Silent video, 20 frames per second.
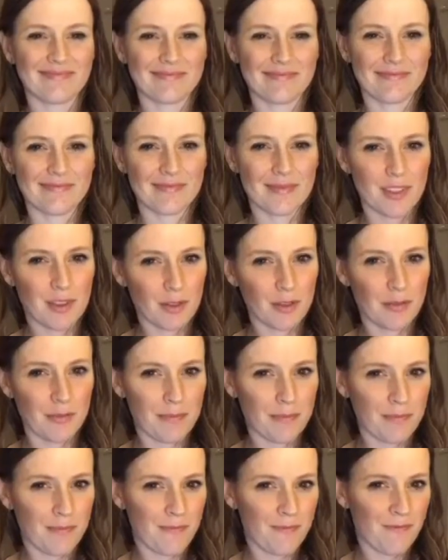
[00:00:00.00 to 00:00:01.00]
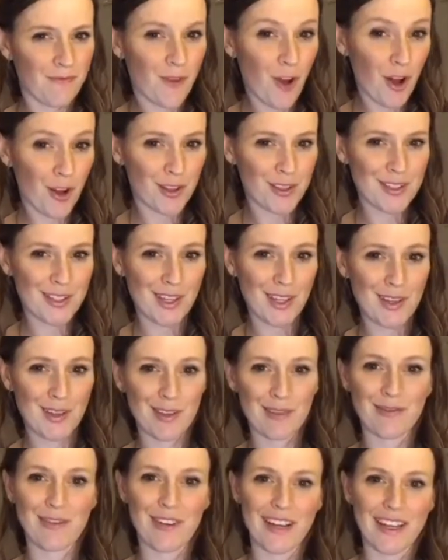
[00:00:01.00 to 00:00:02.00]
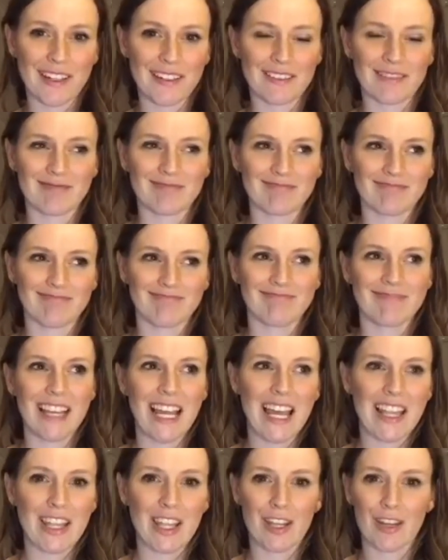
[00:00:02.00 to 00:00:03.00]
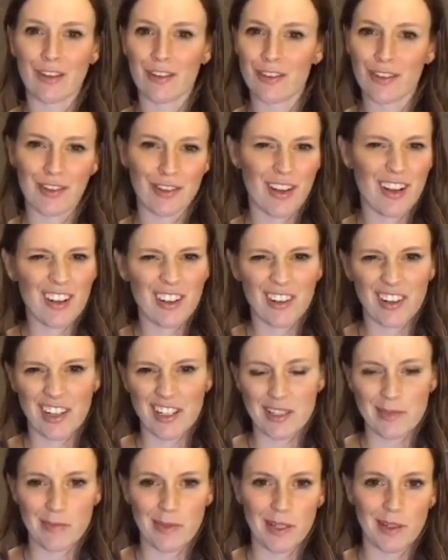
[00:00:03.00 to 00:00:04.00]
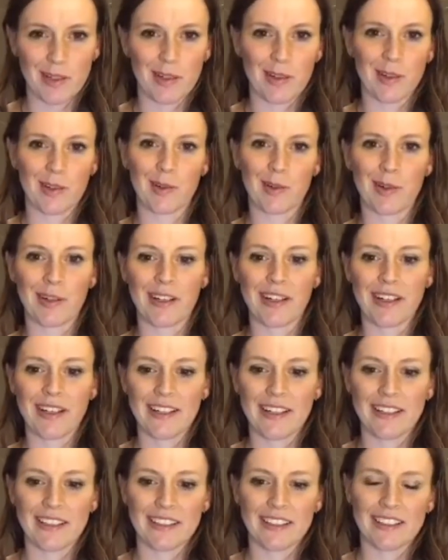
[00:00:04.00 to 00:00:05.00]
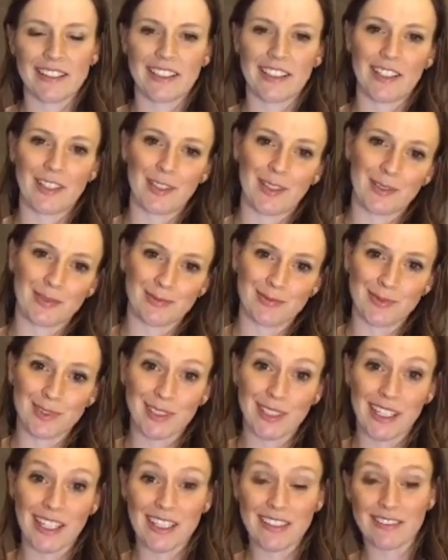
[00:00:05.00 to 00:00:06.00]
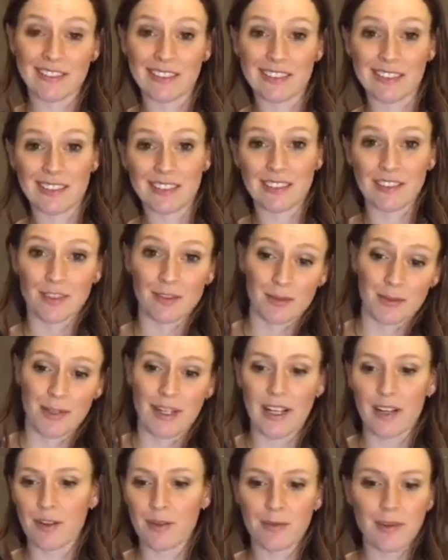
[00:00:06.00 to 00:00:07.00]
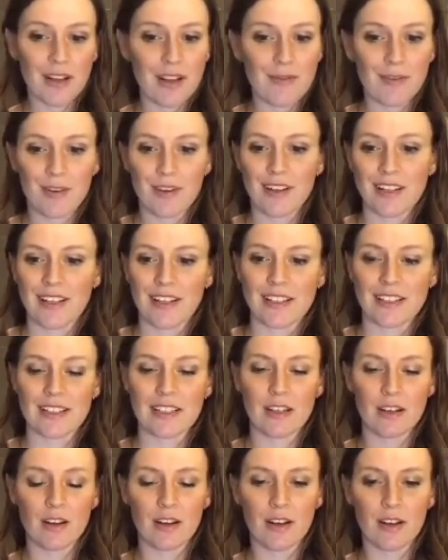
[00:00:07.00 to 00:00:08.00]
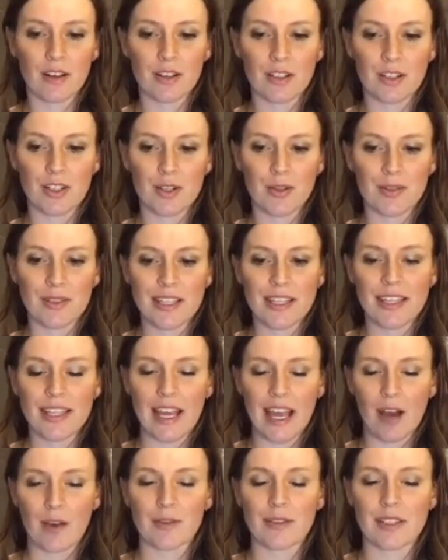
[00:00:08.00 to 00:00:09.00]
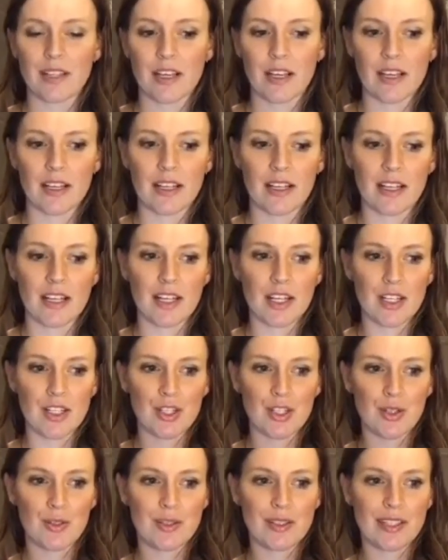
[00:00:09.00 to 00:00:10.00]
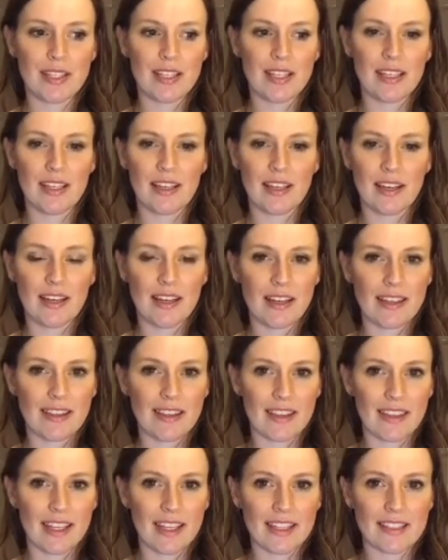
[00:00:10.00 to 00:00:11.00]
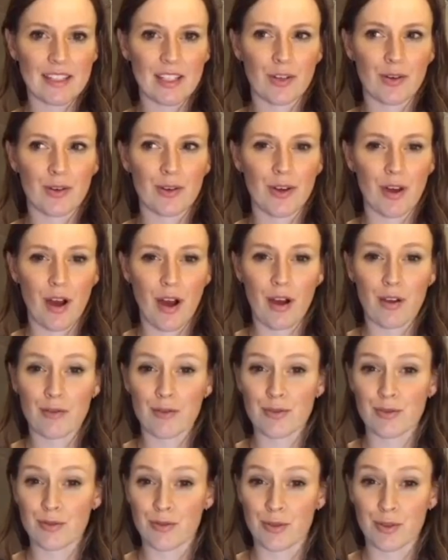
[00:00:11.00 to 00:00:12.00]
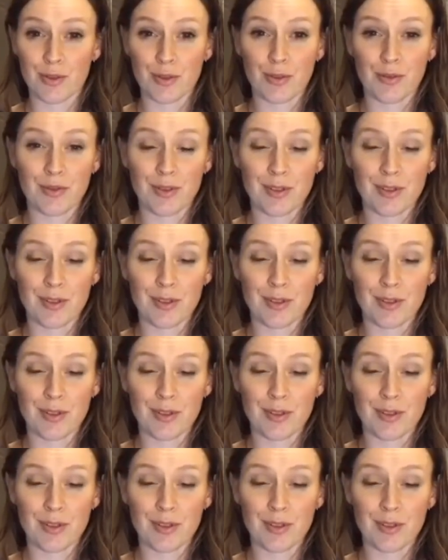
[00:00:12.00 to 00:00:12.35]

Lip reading: the faults that you can find? They're not a great speaker, or, you know, they're kind of a little overweight, or whatever it is. Do you see the outside? Do you see the things that are not true